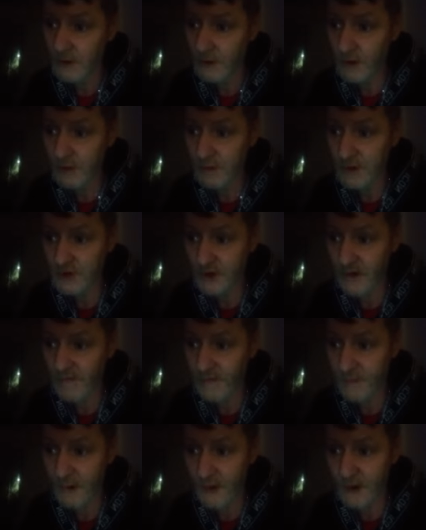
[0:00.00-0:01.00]
I wish
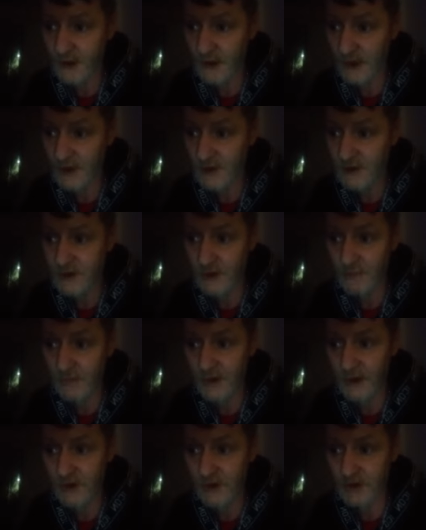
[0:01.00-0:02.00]
everybody else the
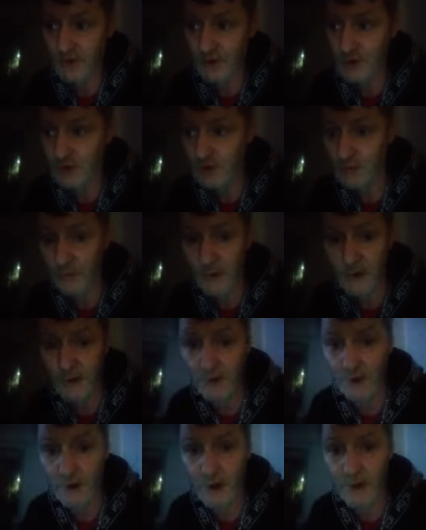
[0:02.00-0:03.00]
best. I just want
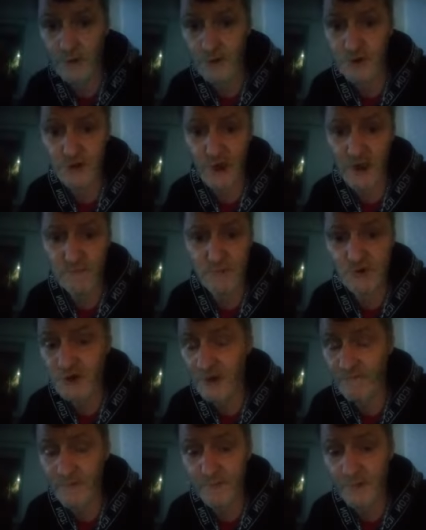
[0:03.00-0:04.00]
to grow the same as
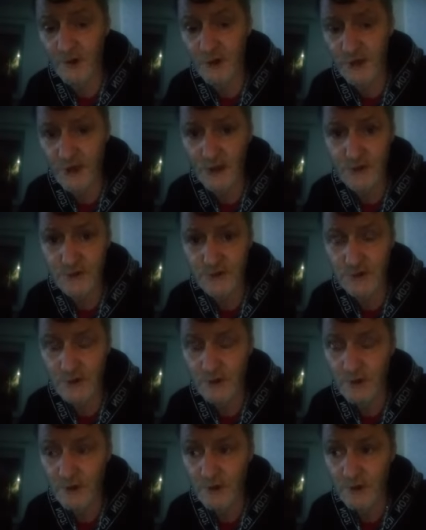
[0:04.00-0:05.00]
everybody else.
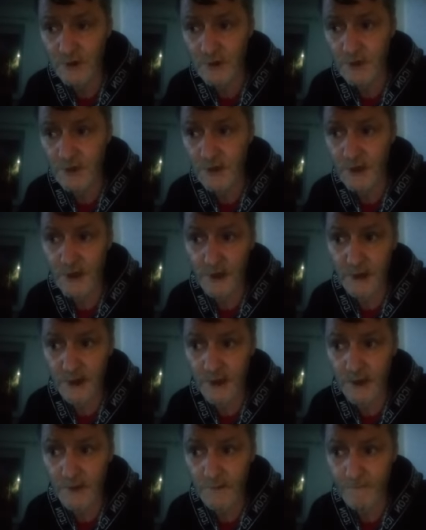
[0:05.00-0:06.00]

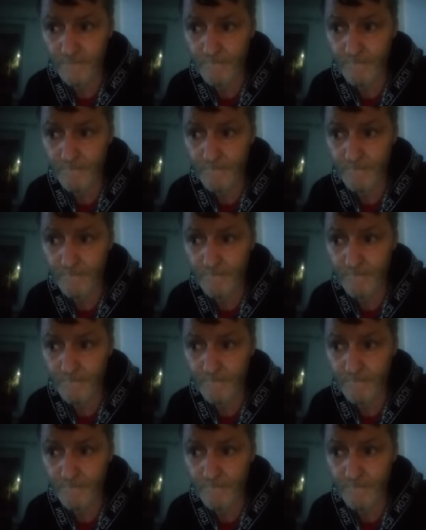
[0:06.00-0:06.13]
And